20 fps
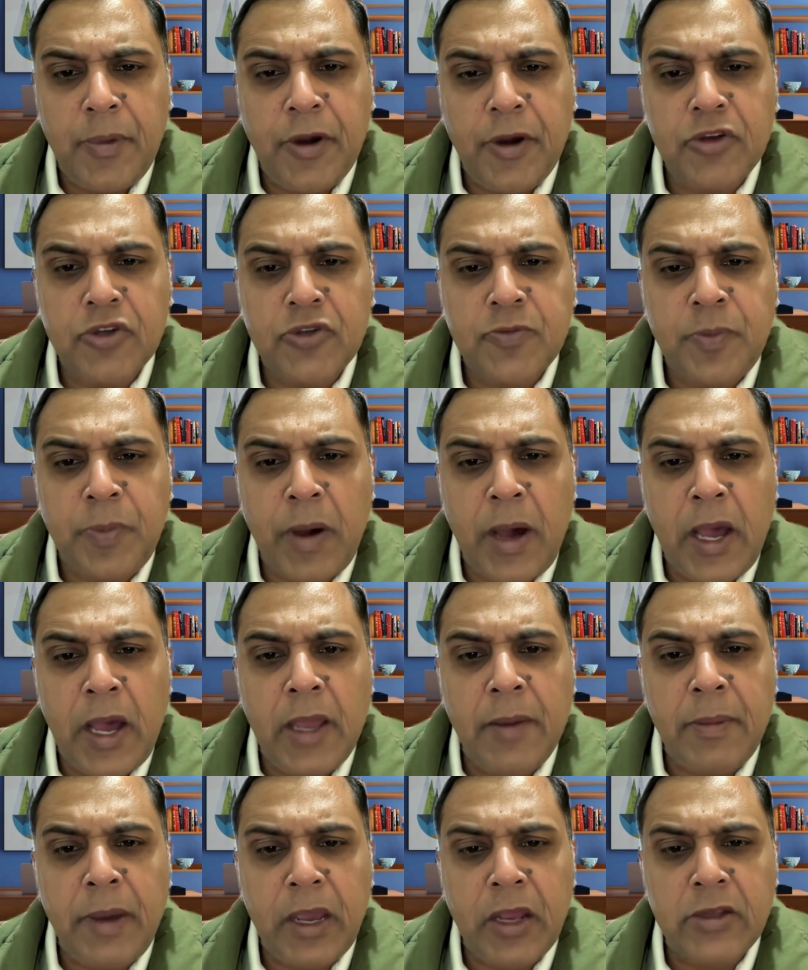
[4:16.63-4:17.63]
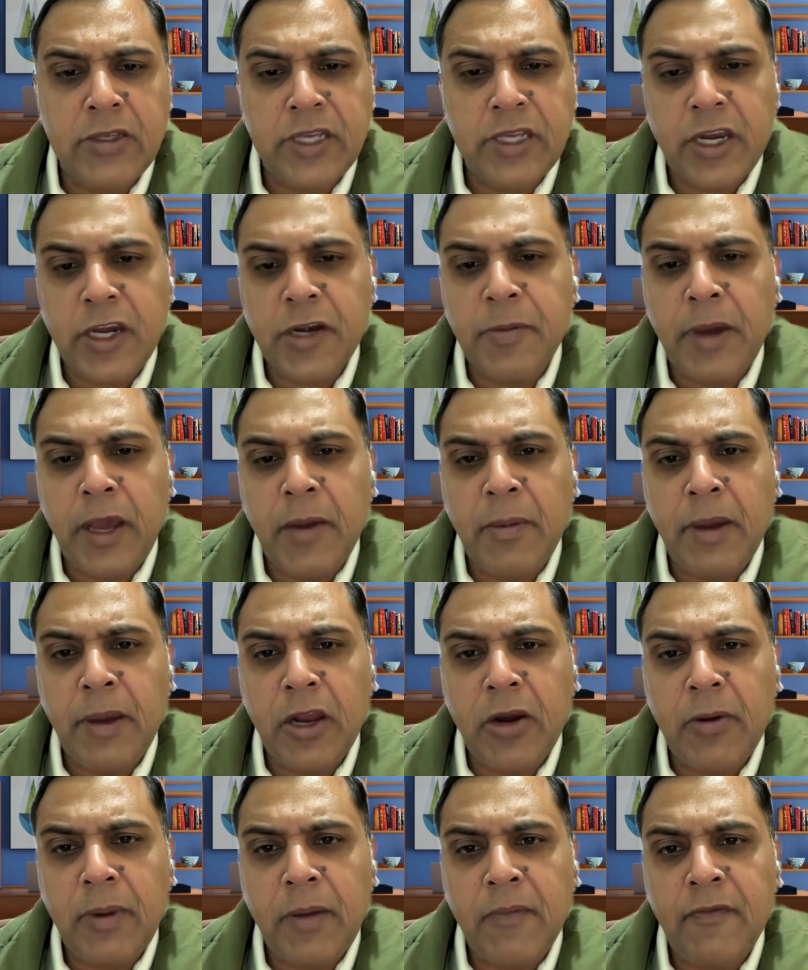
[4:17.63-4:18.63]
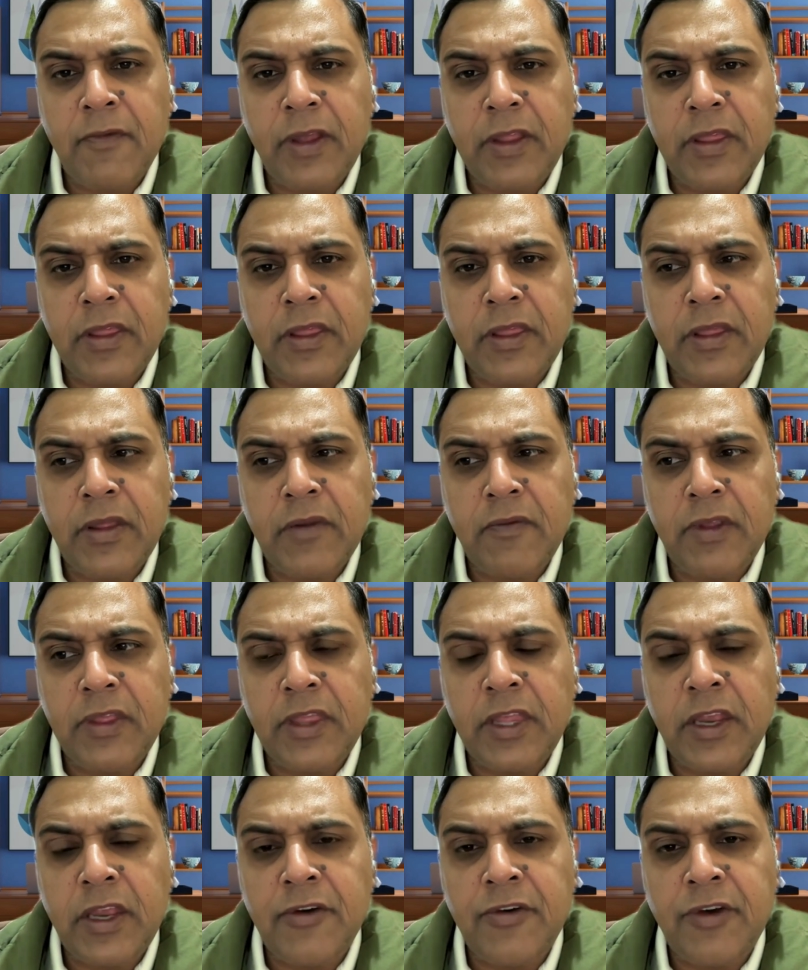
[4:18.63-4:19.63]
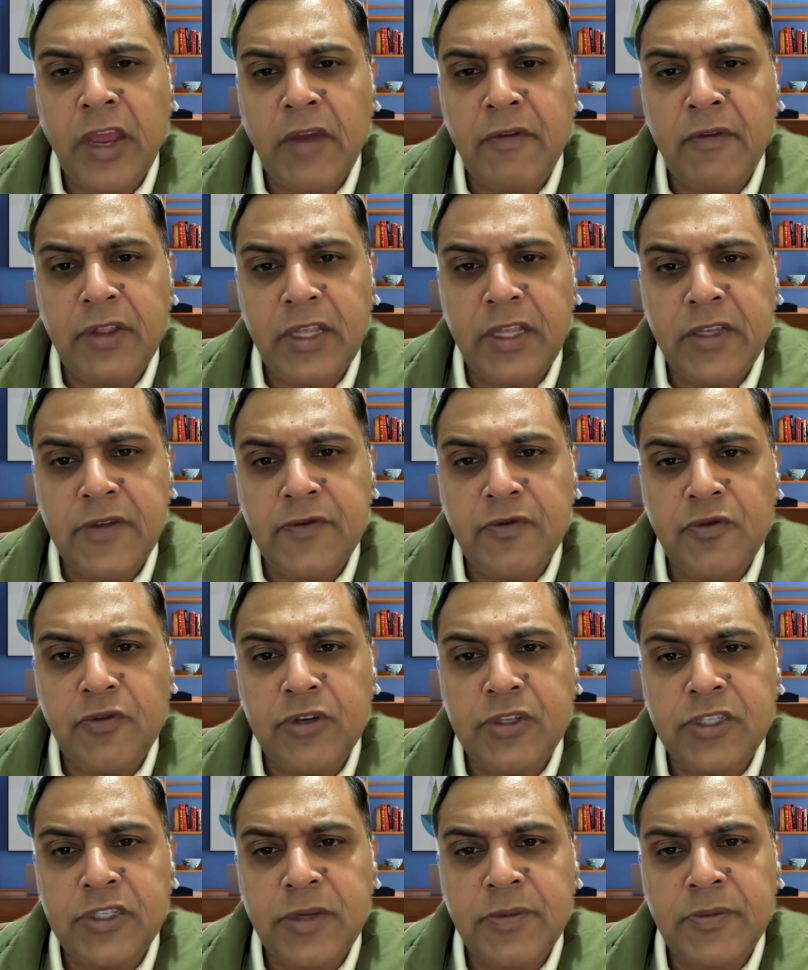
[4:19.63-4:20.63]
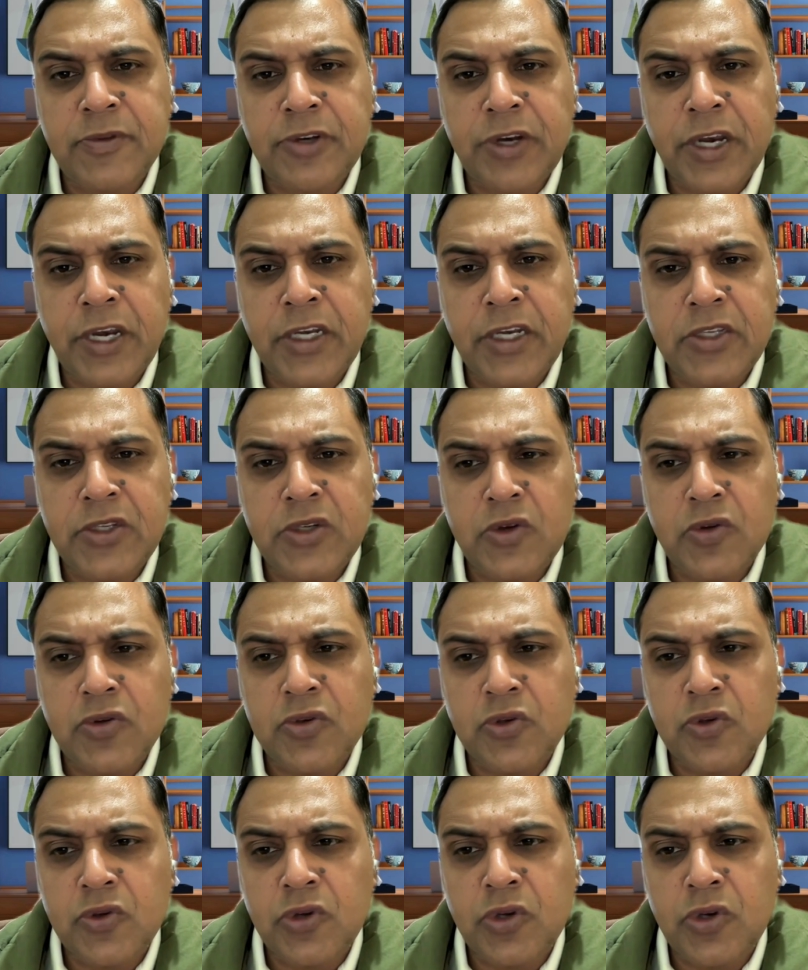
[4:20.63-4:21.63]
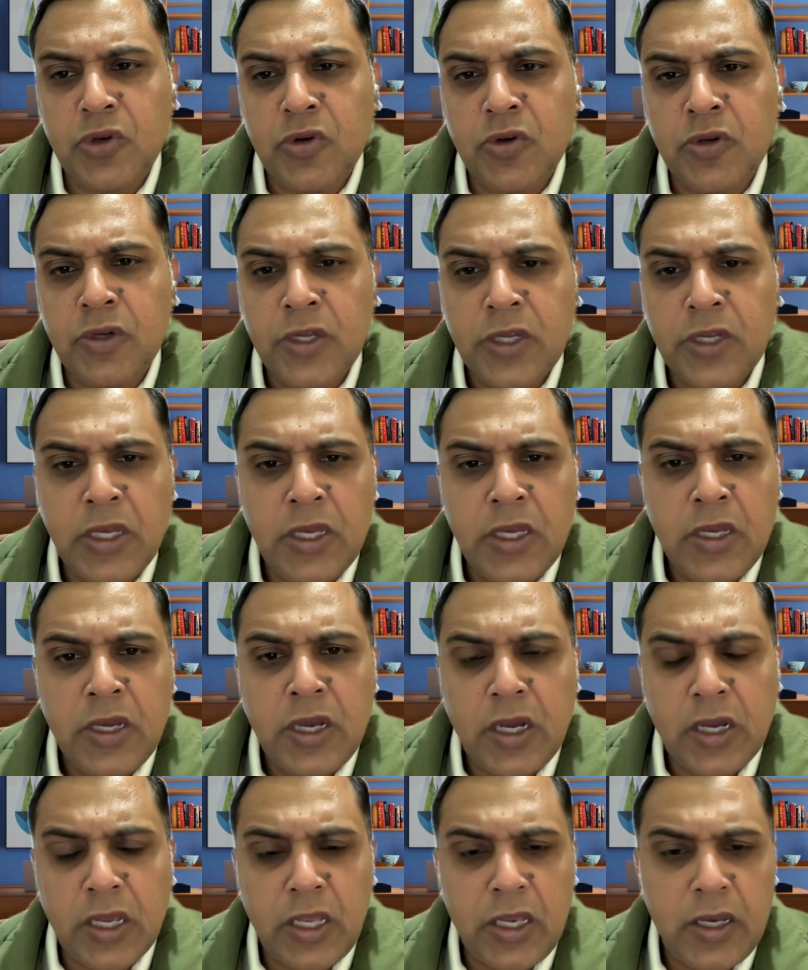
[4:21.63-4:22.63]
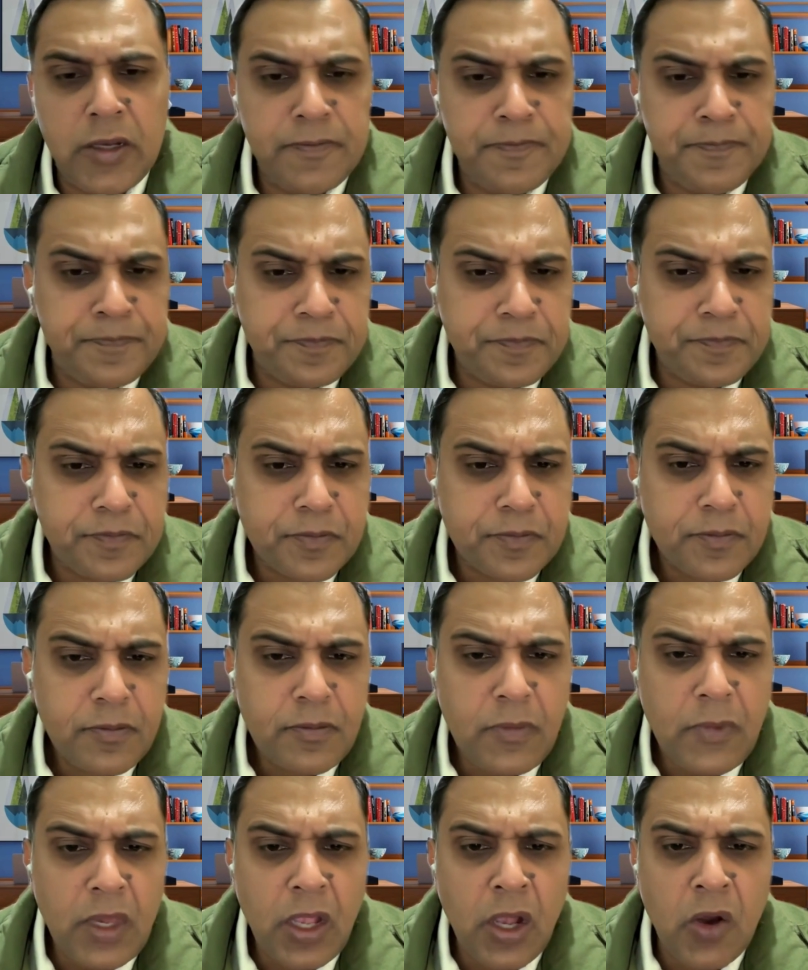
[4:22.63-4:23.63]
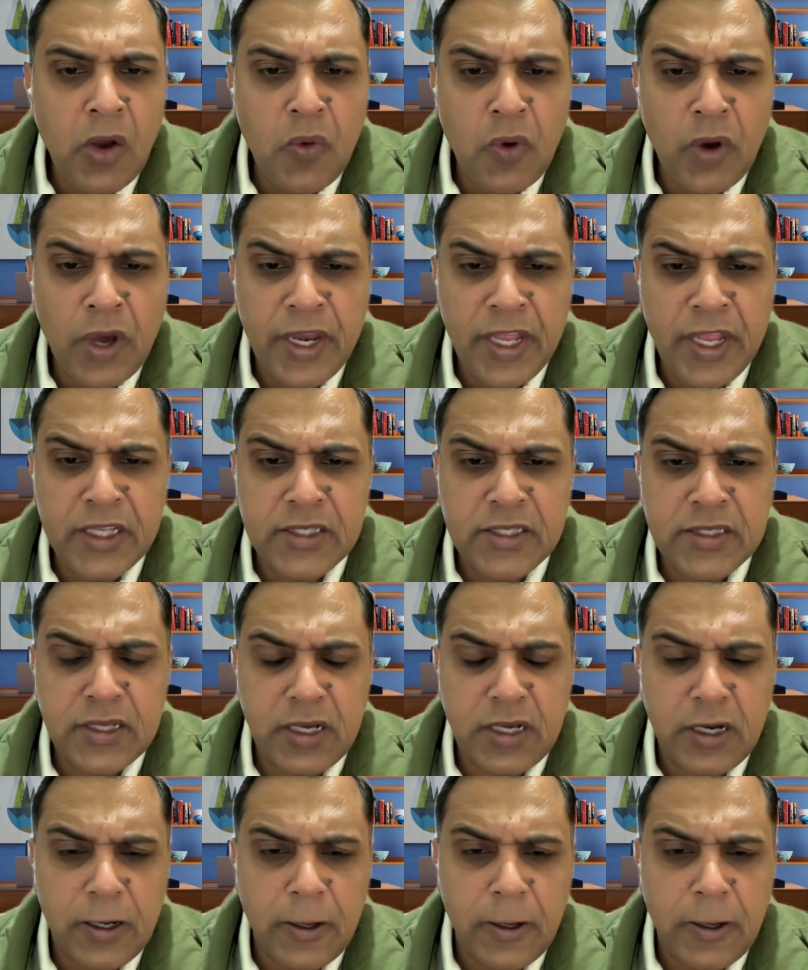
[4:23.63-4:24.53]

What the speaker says: Produced by secreted by microbiome when they interact with these food substrates. So again, one is